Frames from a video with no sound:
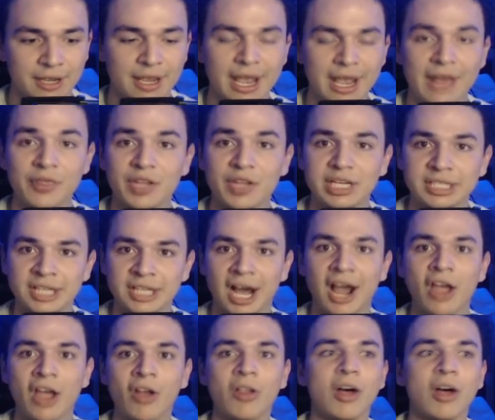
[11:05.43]
And the
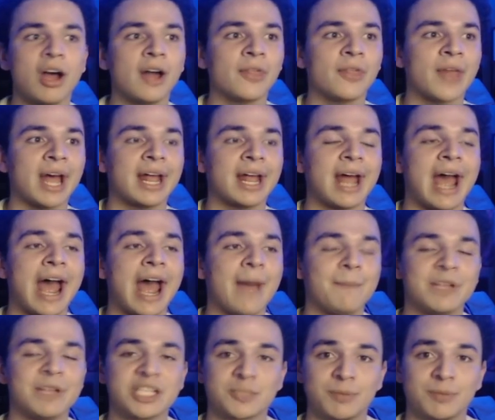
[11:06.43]
dialogue that
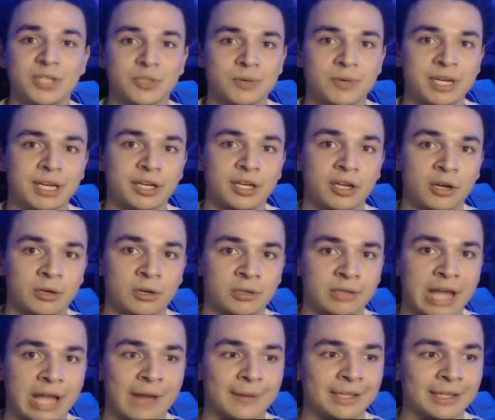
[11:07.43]
happens between Kung
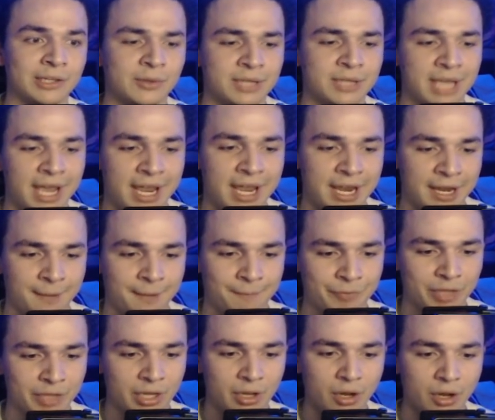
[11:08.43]
Lao and Liu Kang
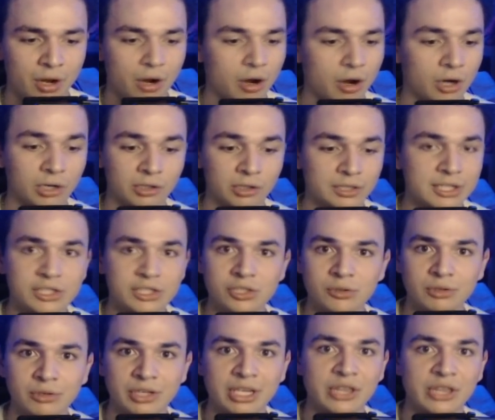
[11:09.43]
are
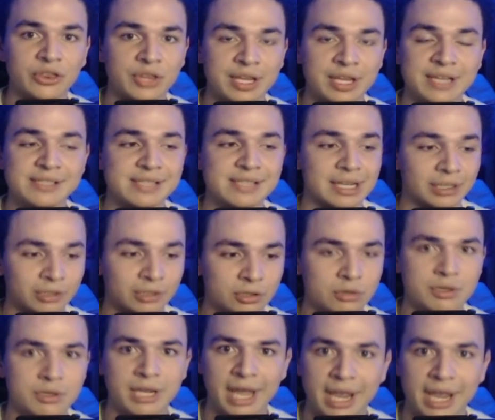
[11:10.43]
literally things that
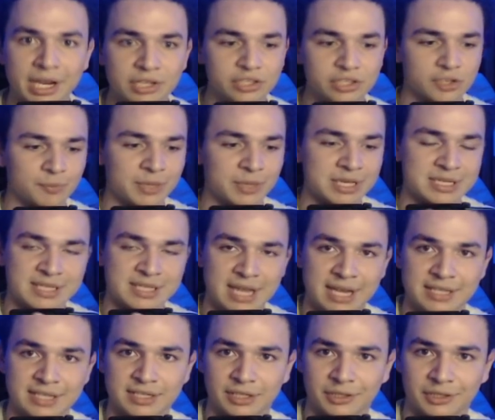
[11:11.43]
Liu Kang should be
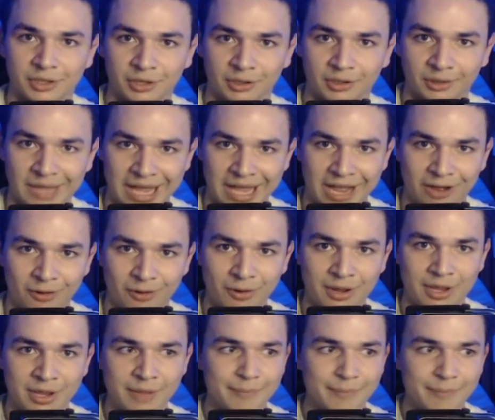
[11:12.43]
saying to Kung Lao.